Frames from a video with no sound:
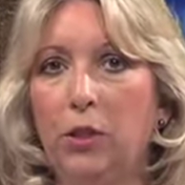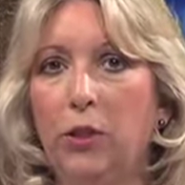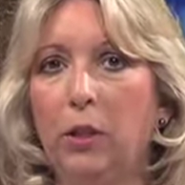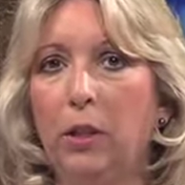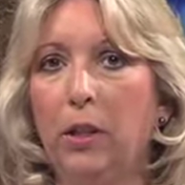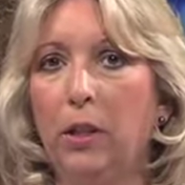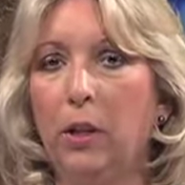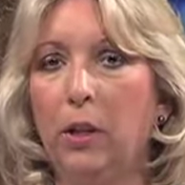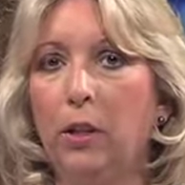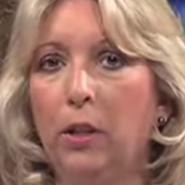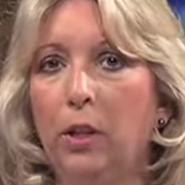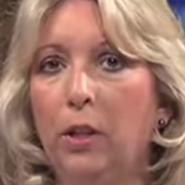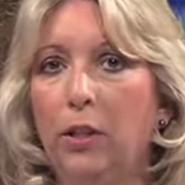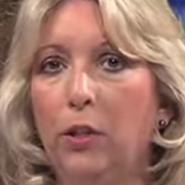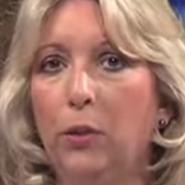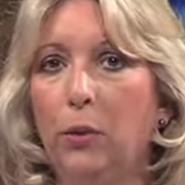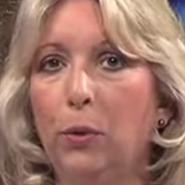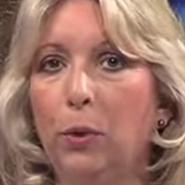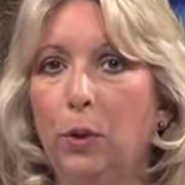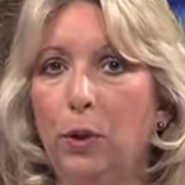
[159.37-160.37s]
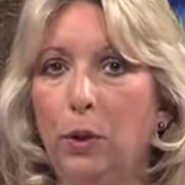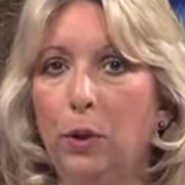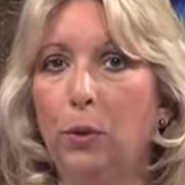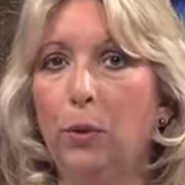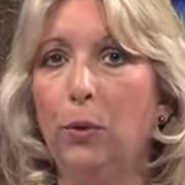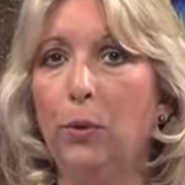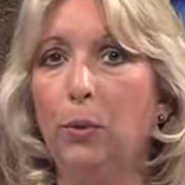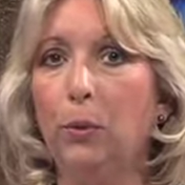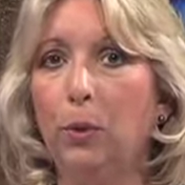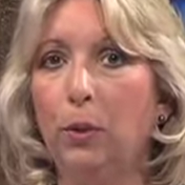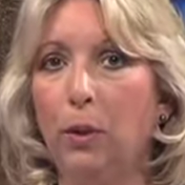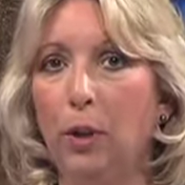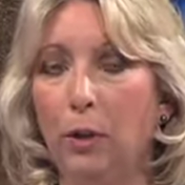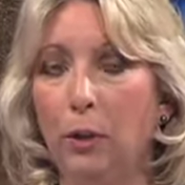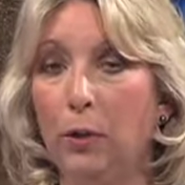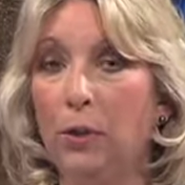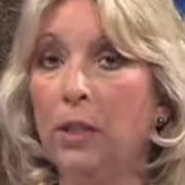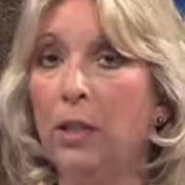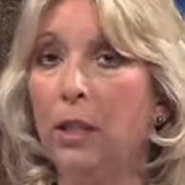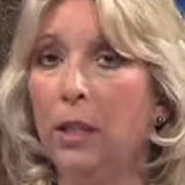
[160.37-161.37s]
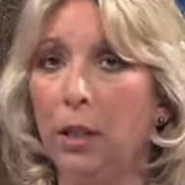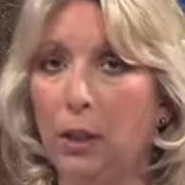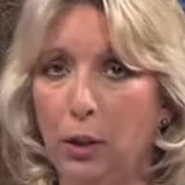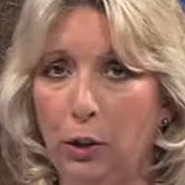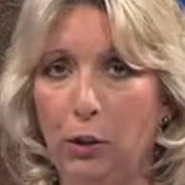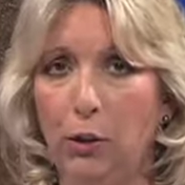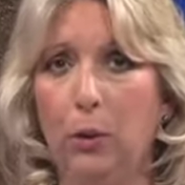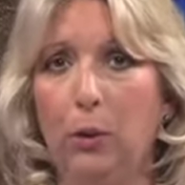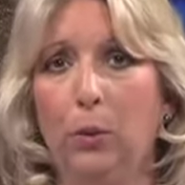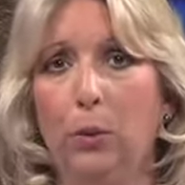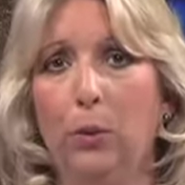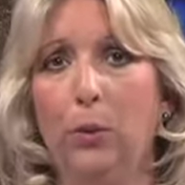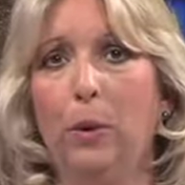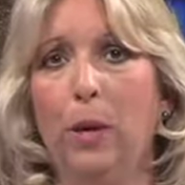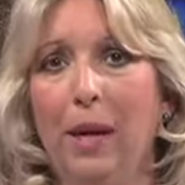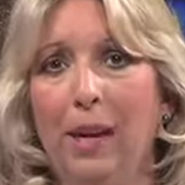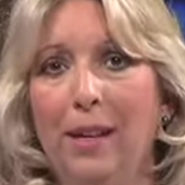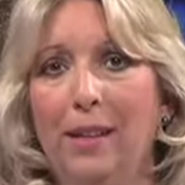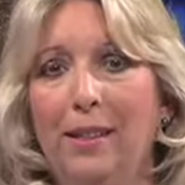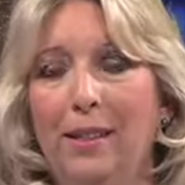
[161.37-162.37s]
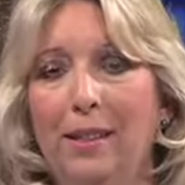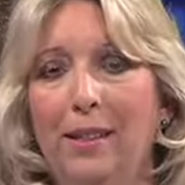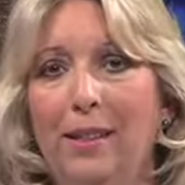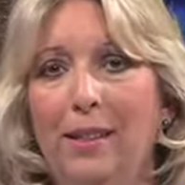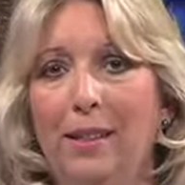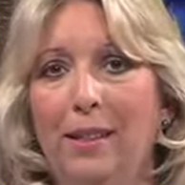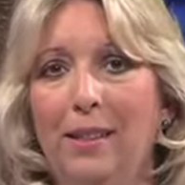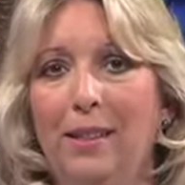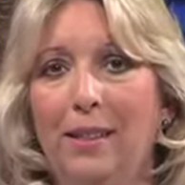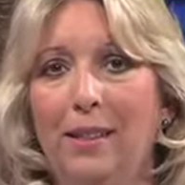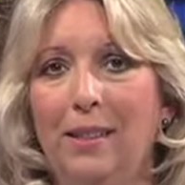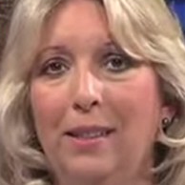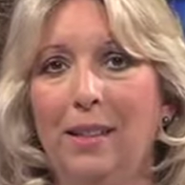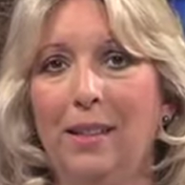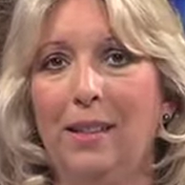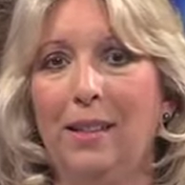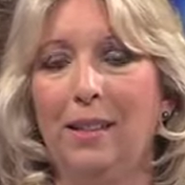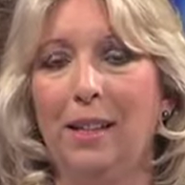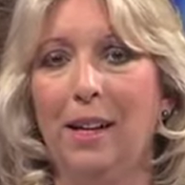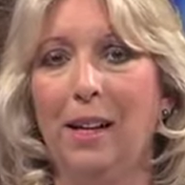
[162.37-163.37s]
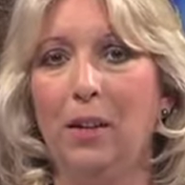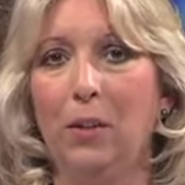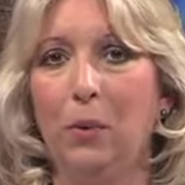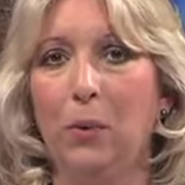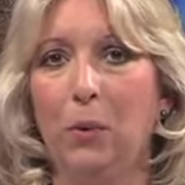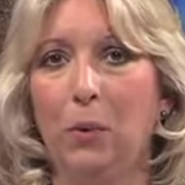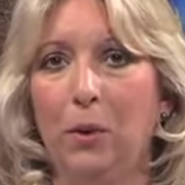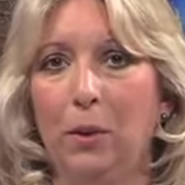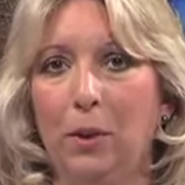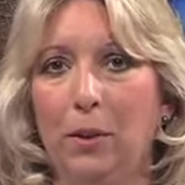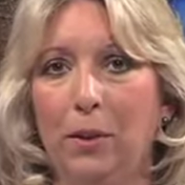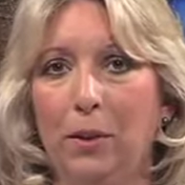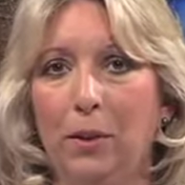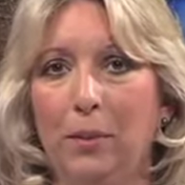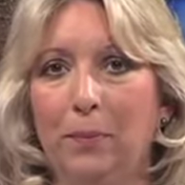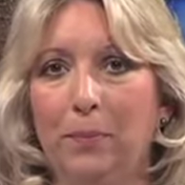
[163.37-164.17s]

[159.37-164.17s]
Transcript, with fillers: you can log on to Q or CUSEC.org.